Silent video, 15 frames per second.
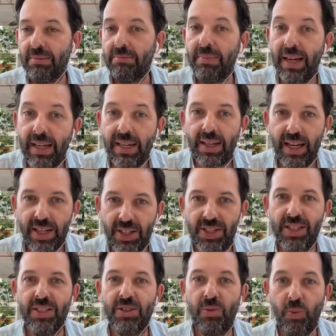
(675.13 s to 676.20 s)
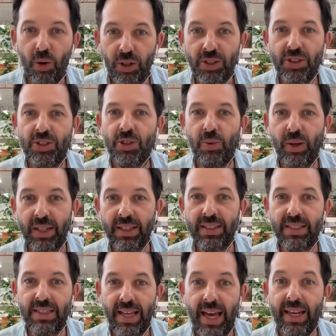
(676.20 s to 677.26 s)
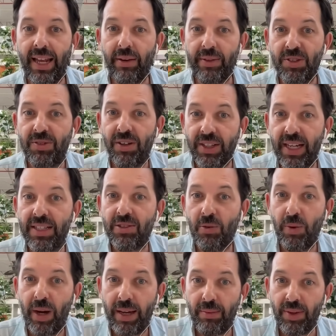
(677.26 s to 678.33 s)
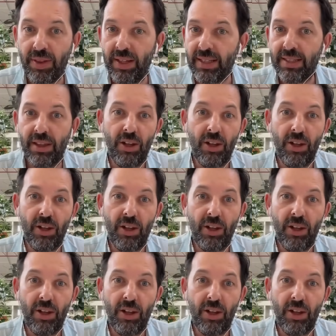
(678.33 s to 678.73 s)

many nations want to understand how Israel gets away with this,